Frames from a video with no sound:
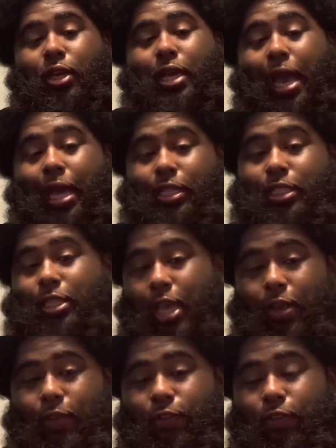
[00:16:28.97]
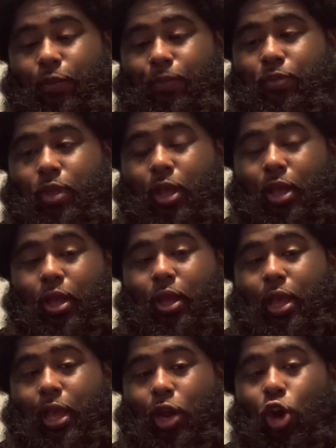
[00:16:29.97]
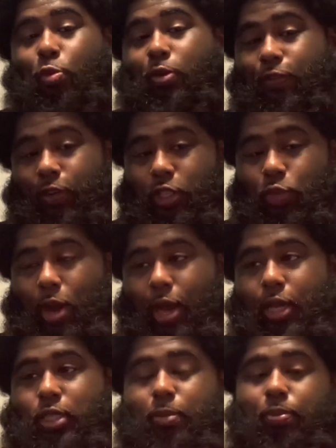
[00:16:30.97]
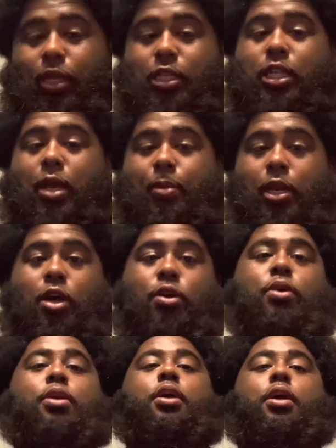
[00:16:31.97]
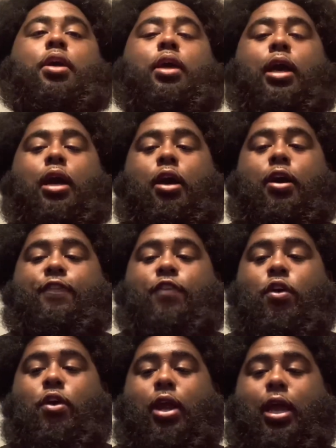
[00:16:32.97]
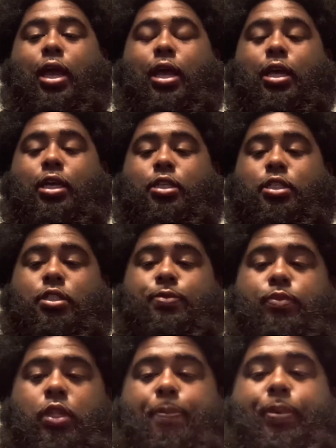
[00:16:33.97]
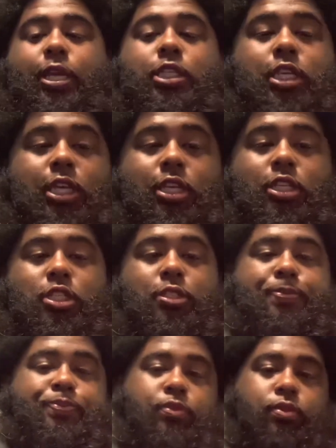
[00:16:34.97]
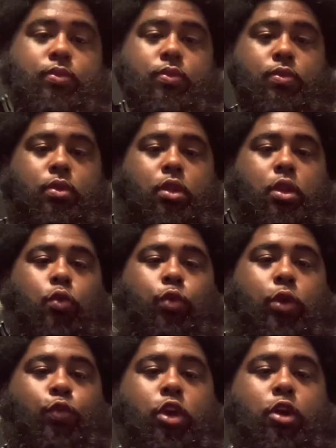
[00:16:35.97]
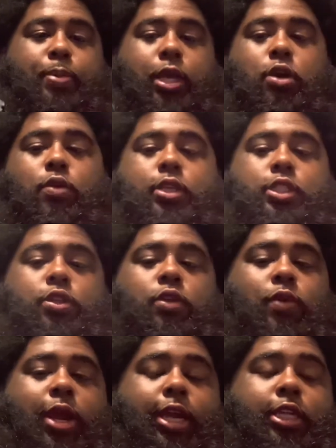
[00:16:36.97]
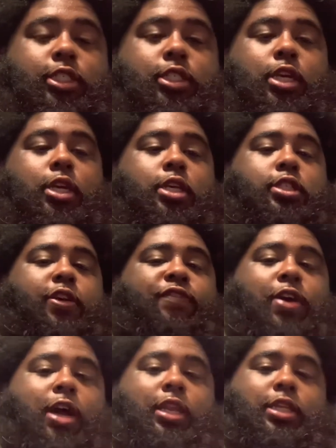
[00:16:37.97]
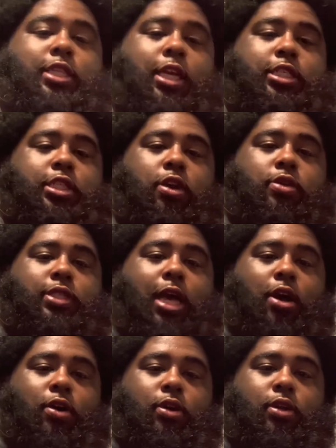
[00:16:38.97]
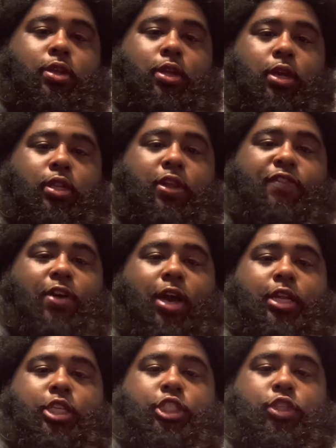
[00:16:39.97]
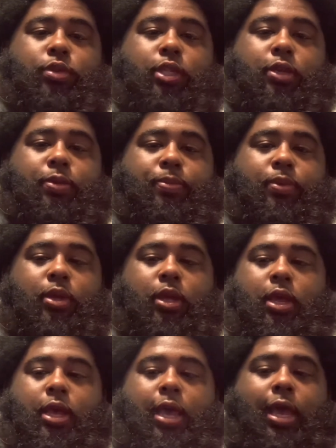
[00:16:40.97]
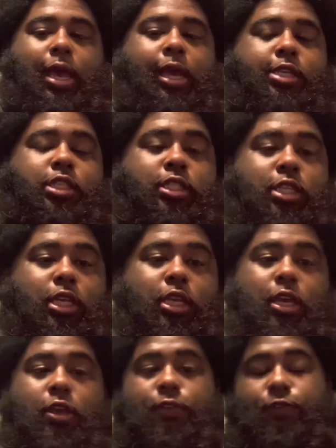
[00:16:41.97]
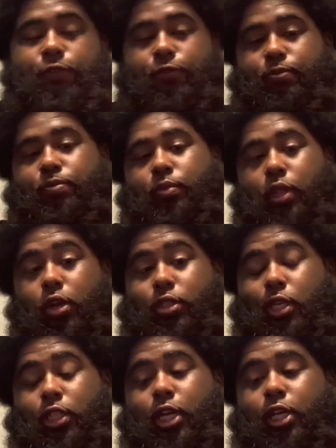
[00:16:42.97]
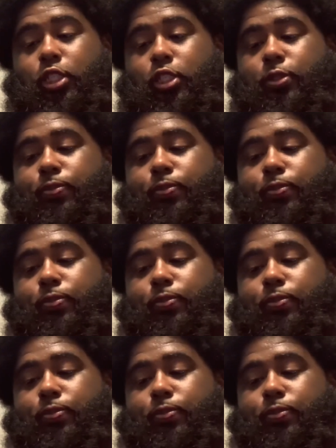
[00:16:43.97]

and safe and home defense wise, please let me know. Far as the PTs, we will be going to the range to finally test those out, to finally shoot them and see if there's any changes.